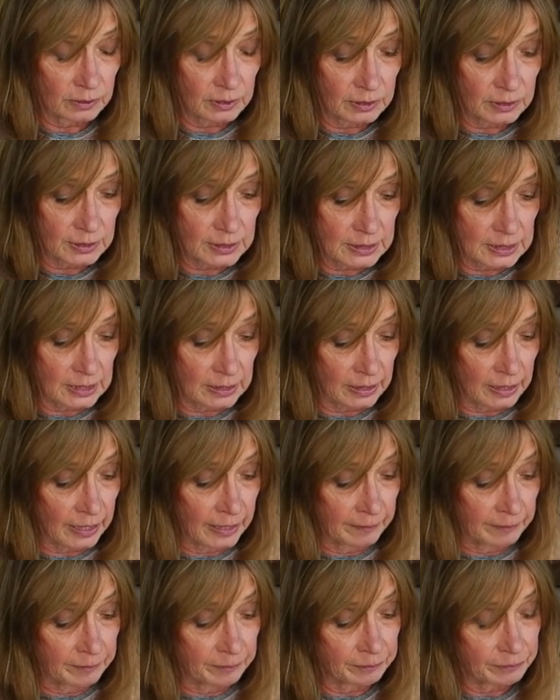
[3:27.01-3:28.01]
Can you see
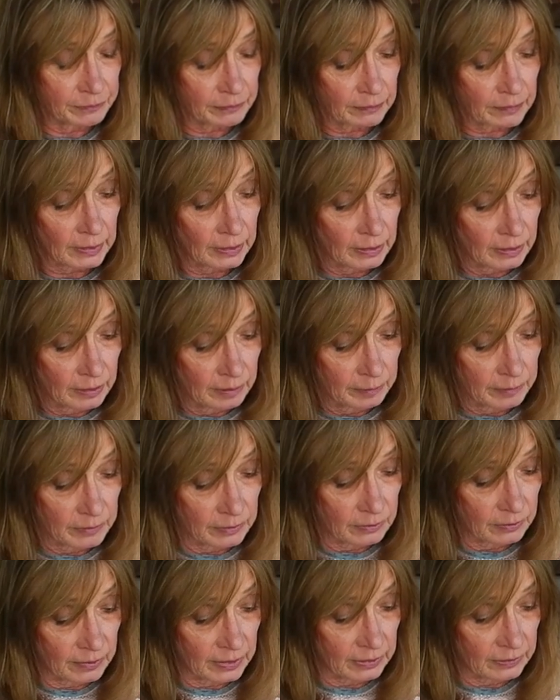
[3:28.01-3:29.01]
that? I'm
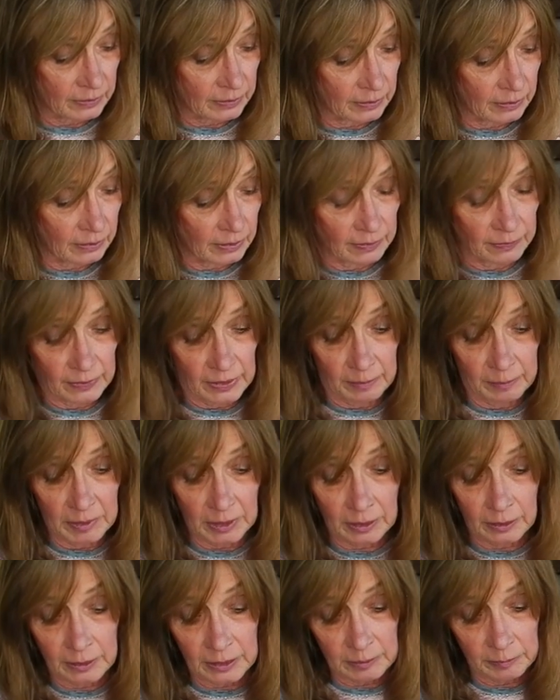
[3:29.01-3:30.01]
going to do that there. And then I'm
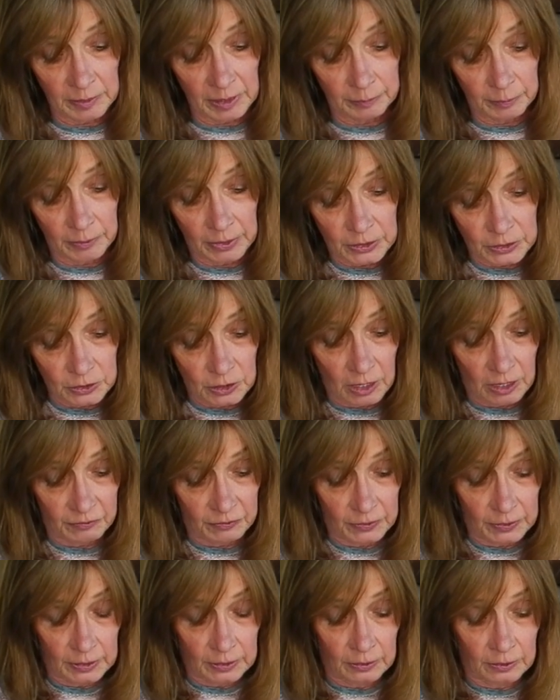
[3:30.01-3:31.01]
going to clean my brush
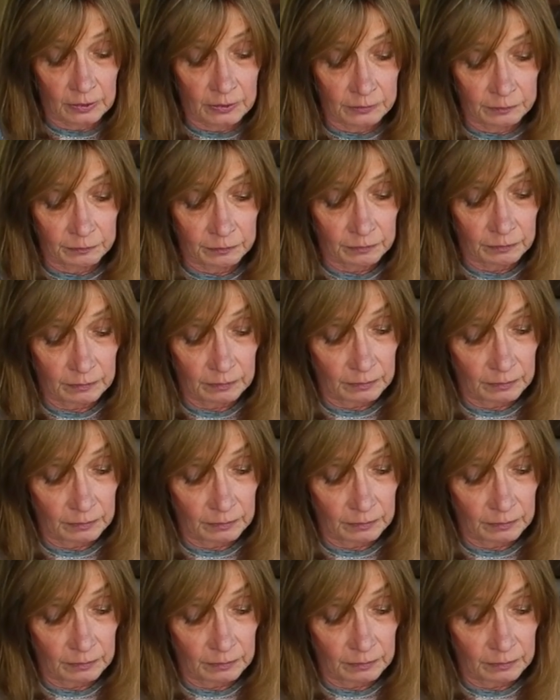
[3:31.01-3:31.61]
off here